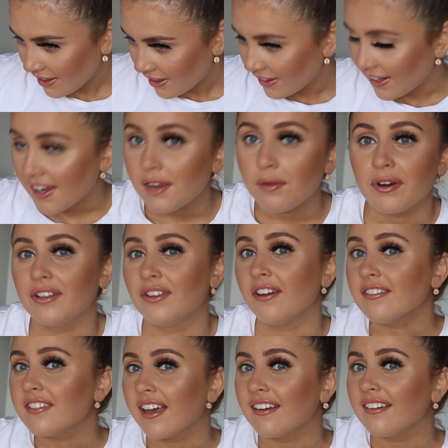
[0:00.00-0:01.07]
Lucky we're in
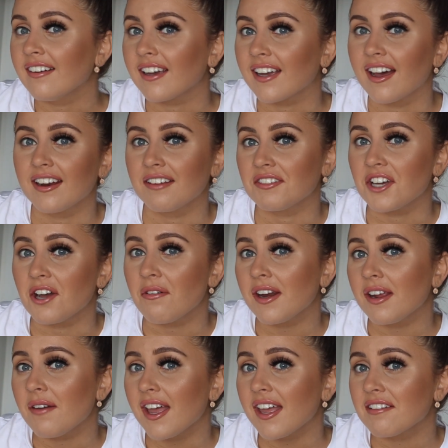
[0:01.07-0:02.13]
lockdown and I can't even go
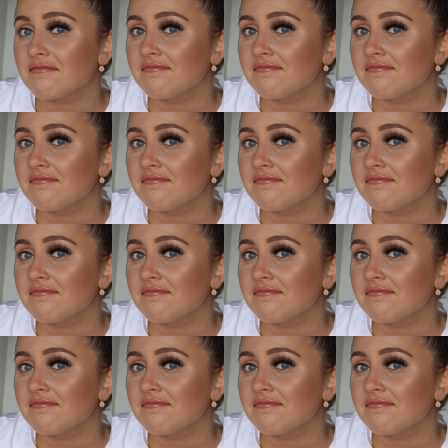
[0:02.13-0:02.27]
anywhere.